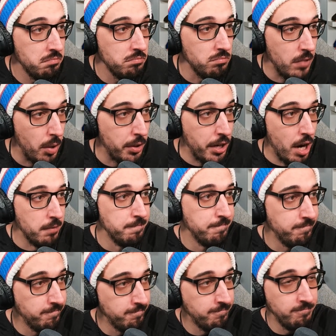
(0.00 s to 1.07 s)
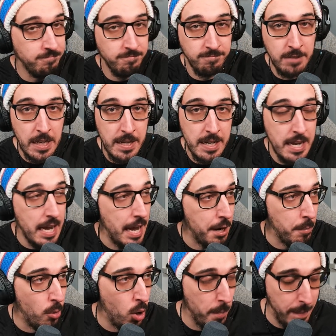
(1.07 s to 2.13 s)
There we go.
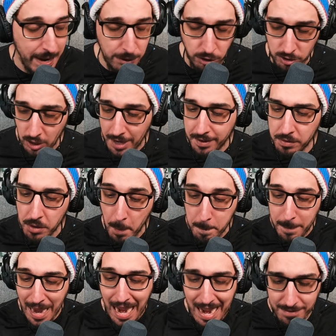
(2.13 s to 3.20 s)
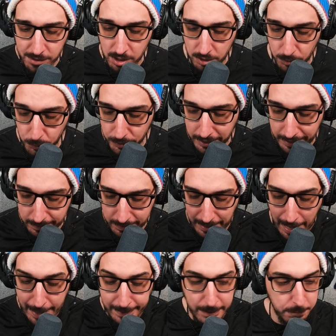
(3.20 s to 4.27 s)
Attaboy, Patrik Laine. The bad news is
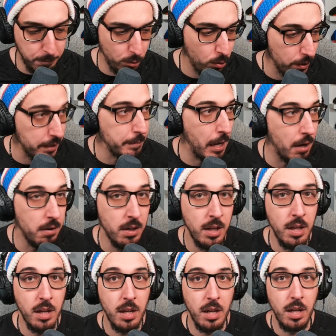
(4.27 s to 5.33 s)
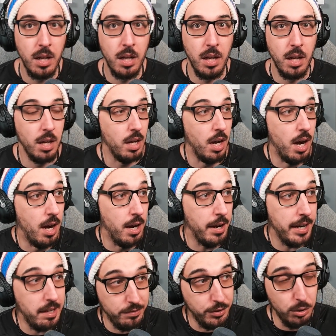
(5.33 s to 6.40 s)
Cayden Primeau.
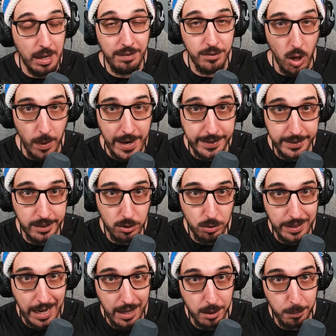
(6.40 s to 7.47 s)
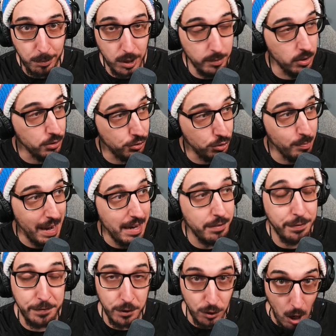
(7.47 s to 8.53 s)
If you have no idea who Cayden Primeau is, you may have
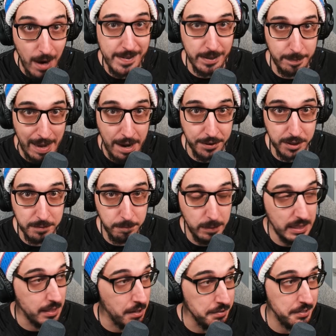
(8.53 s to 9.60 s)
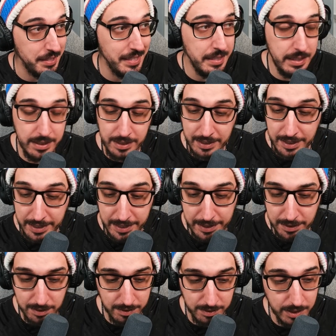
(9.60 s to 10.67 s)
forgotten about him because he
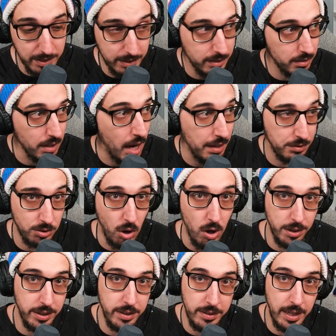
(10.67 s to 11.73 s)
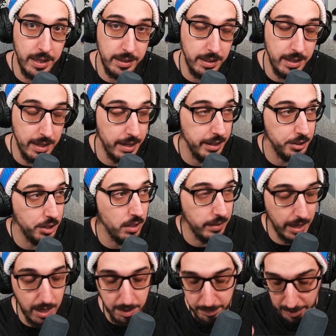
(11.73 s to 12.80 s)
has not started an NHL
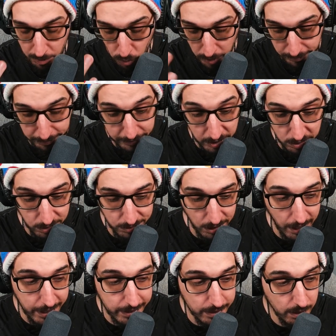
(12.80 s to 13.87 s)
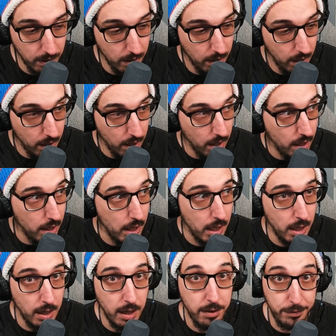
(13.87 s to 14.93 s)
game in what feels like
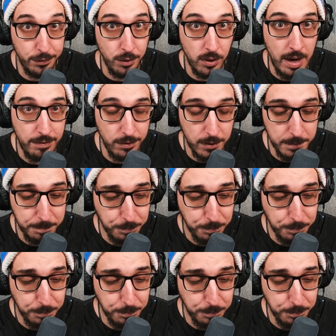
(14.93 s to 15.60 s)
forever.